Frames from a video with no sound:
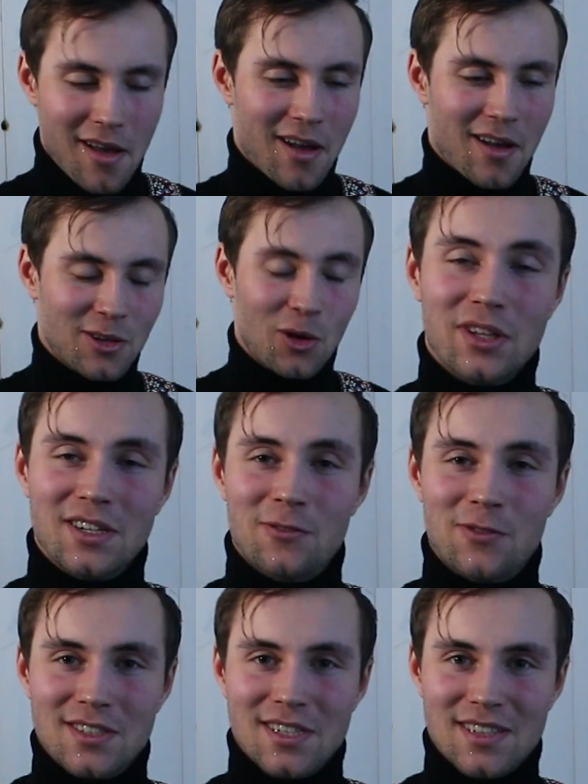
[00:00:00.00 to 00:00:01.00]
Uh, the only
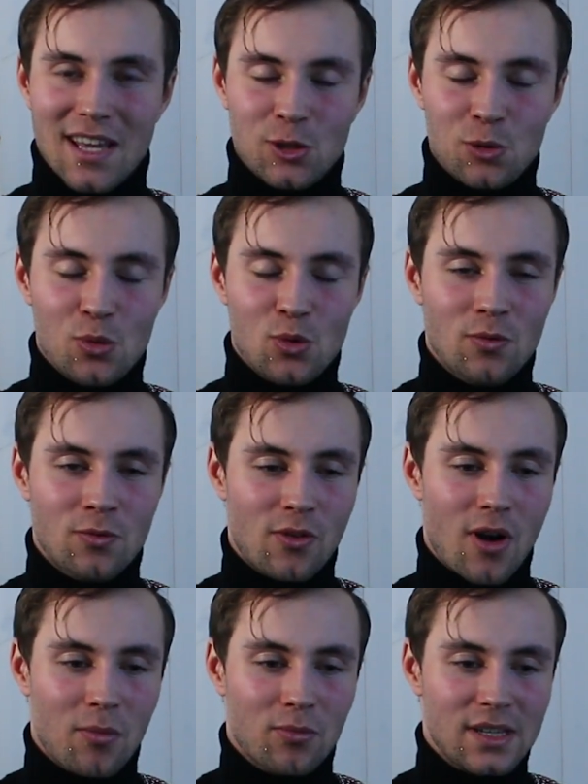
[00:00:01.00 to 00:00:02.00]
difference is that you move
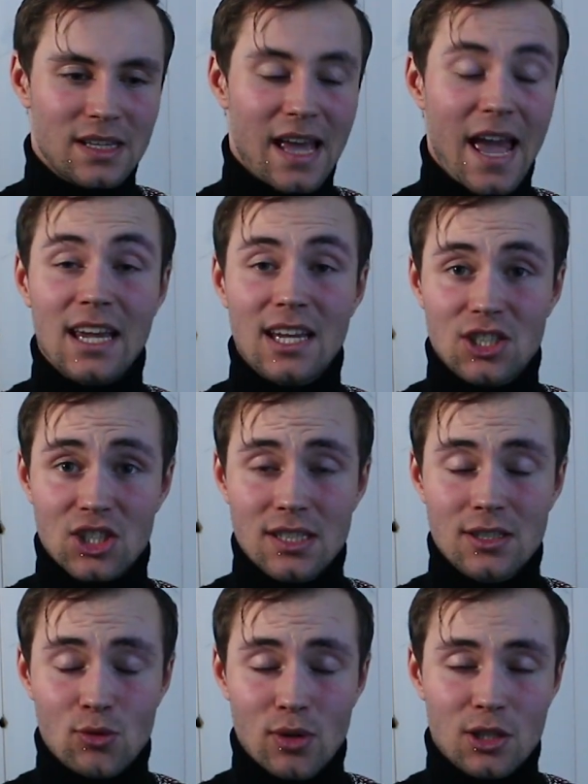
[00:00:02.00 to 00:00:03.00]
from the A and
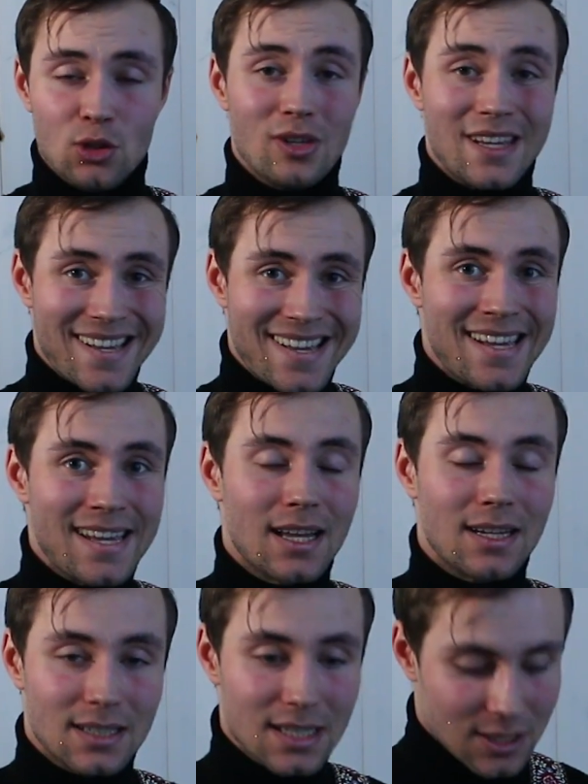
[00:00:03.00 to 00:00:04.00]
G string to the E
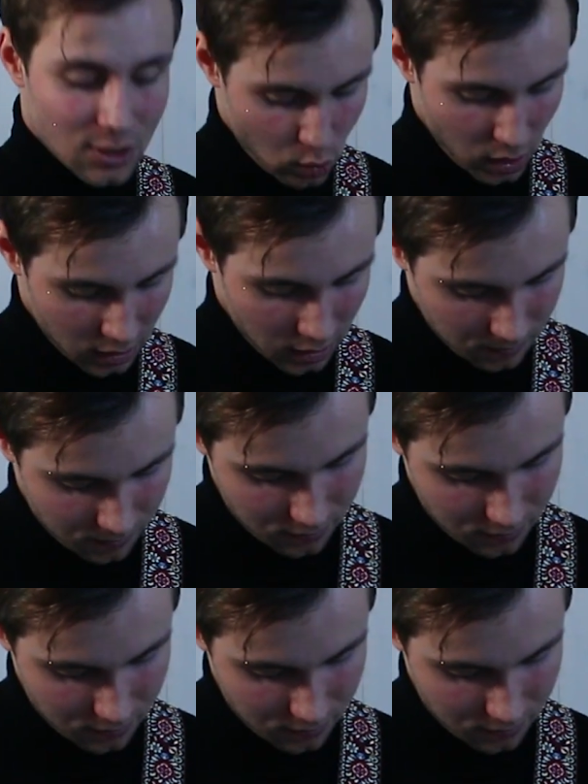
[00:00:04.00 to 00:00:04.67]
and D string.